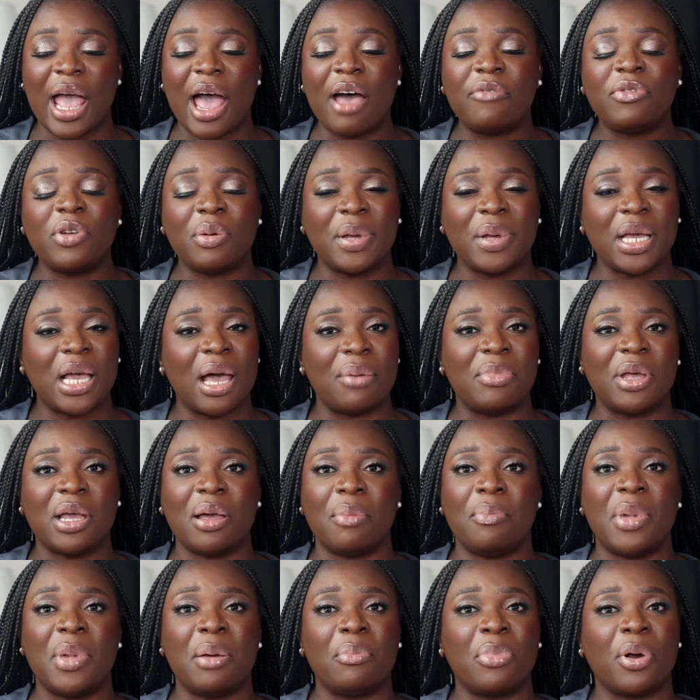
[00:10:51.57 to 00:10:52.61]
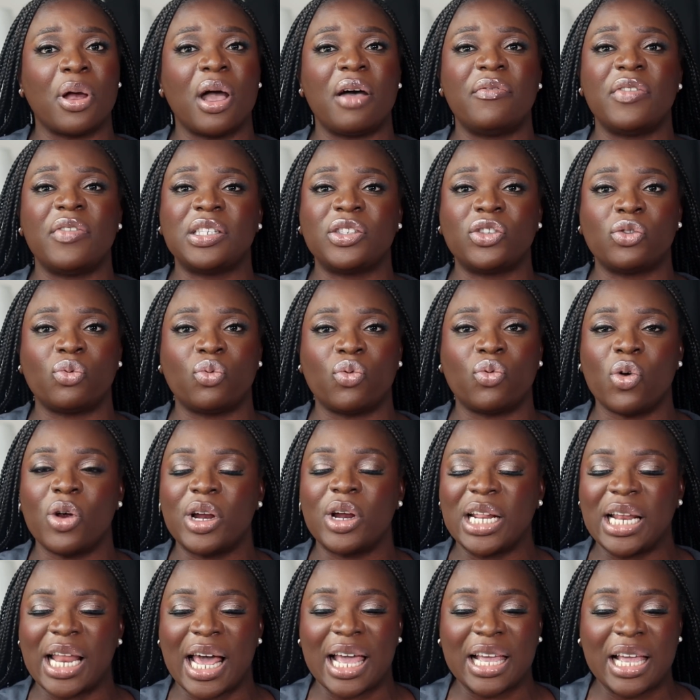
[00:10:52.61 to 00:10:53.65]
After becoming a member of a
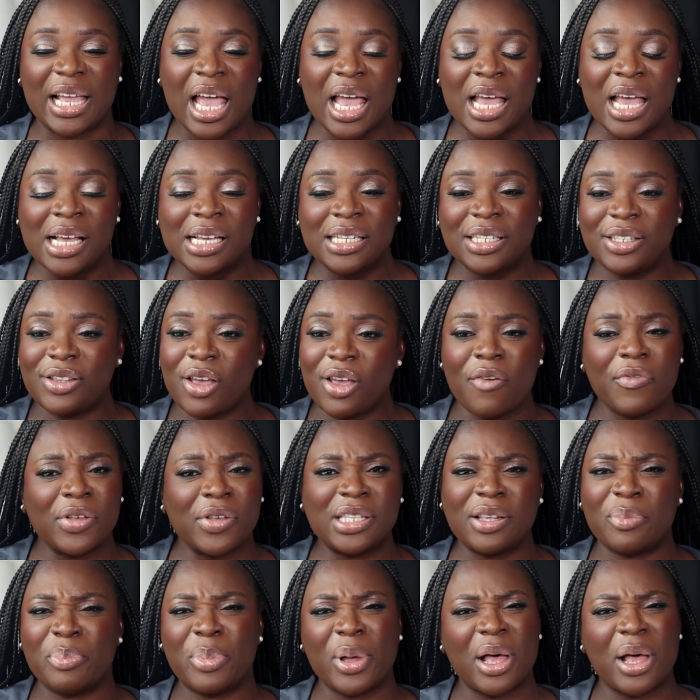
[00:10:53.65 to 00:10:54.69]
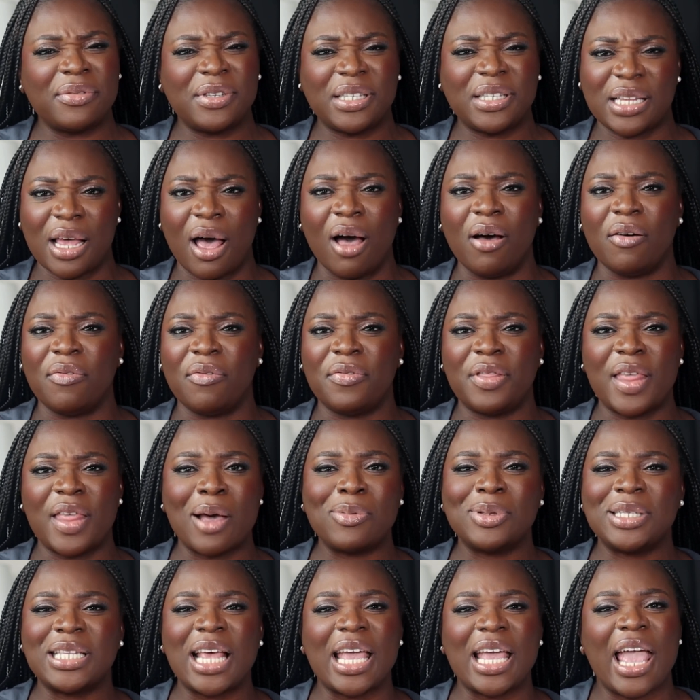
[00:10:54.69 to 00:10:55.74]
sorority, like service above self,
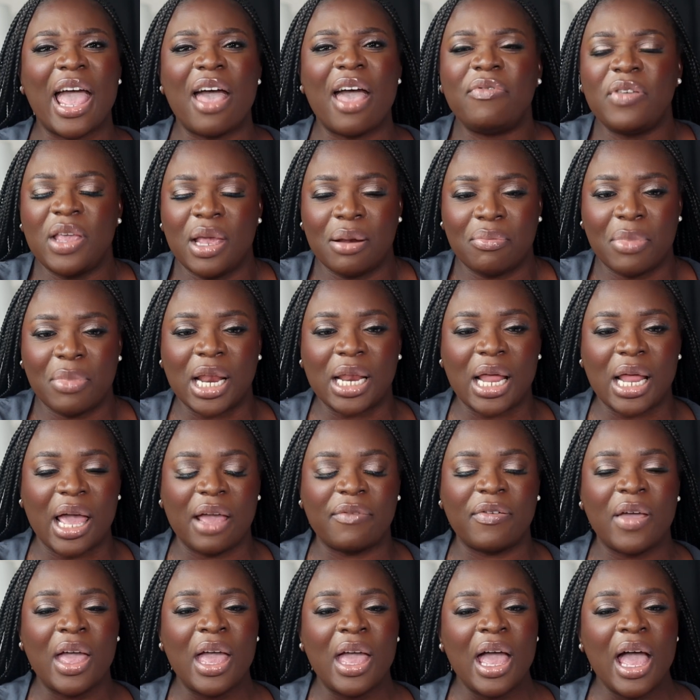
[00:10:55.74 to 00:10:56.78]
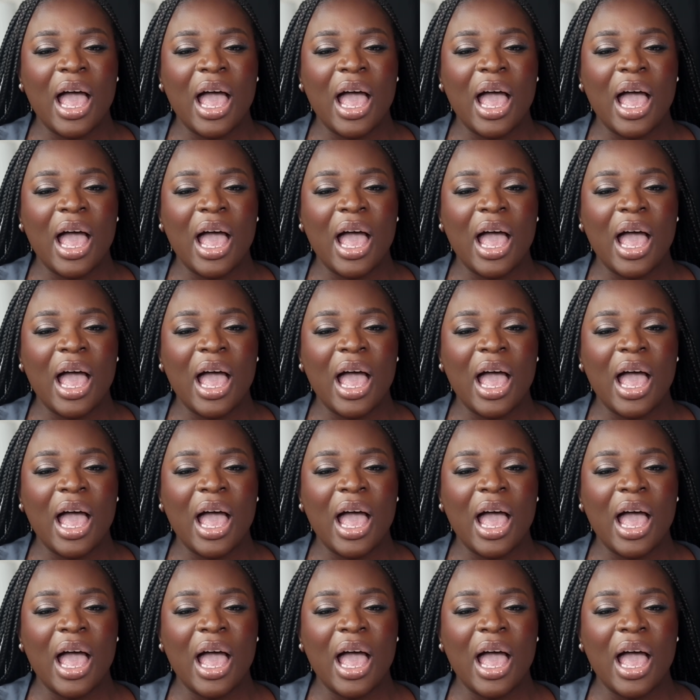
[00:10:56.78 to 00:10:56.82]
that was like heavy in my life.